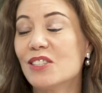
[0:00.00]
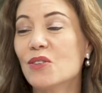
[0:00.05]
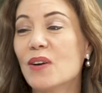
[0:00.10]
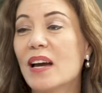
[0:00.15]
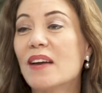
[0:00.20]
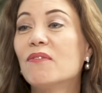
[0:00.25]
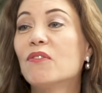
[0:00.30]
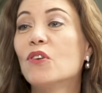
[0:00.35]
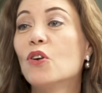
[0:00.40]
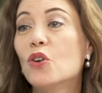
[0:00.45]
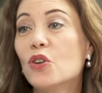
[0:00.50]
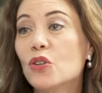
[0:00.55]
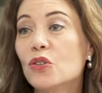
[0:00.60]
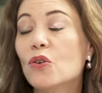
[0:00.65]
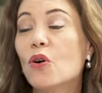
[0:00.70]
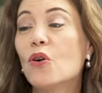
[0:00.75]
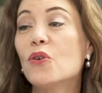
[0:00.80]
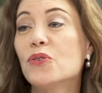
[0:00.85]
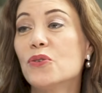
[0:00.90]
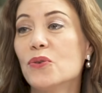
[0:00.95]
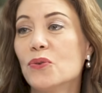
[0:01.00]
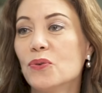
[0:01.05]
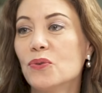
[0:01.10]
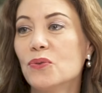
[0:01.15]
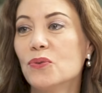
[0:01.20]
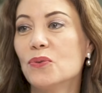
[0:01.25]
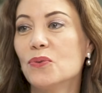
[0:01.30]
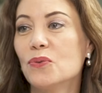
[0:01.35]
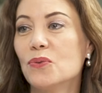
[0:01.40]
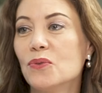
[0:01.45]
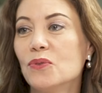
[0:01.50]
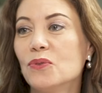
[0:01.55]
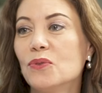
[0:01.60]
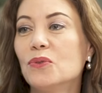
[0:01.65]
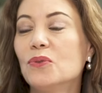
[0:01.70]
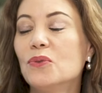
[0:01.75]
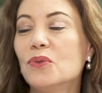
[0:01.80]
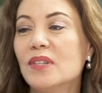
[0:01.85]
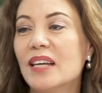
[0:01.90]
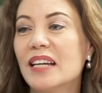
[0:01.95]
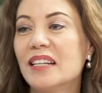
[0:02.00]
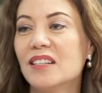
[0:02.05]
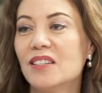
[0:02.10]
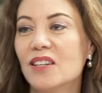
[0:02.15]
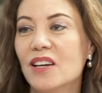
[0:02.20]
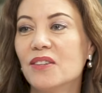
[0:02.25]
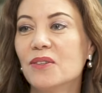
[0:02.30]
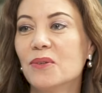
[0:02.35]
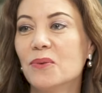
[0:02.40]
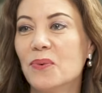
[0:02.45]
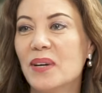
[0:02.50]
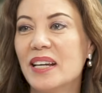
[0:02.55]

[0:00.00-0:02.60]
So I've learned also to do that in other